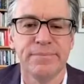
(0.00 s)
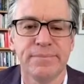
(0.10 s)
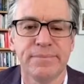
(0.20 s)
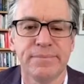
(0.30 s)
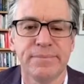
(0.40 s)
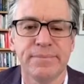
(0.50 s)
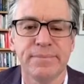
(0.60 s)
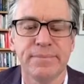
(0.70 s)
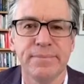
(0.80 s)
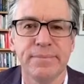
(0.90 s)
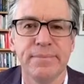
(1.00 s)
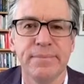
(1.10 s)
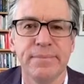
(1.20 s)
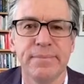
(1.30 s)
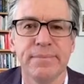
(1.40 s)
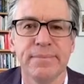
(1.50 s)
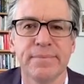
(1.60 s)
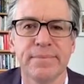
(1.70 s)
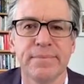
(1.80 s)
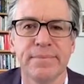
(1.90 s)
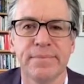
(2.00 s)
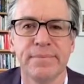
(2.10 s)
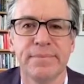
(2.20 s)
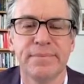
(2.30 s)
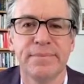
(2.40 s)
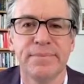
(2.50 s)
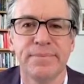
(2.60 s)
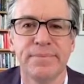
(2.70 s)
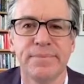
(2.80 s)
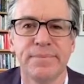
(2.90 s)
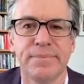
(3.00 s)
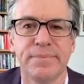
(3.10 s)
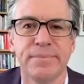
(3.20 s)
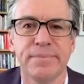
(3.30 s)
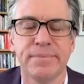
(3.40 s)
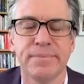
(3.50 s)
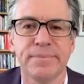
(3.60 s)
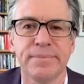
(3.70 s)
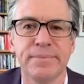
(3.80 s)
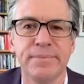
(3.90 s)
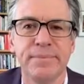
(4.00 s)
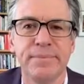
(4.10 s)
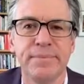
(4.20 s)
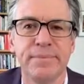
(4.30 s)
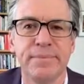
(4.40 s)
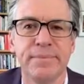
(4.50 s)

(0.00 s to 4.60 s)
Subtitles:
[no speech]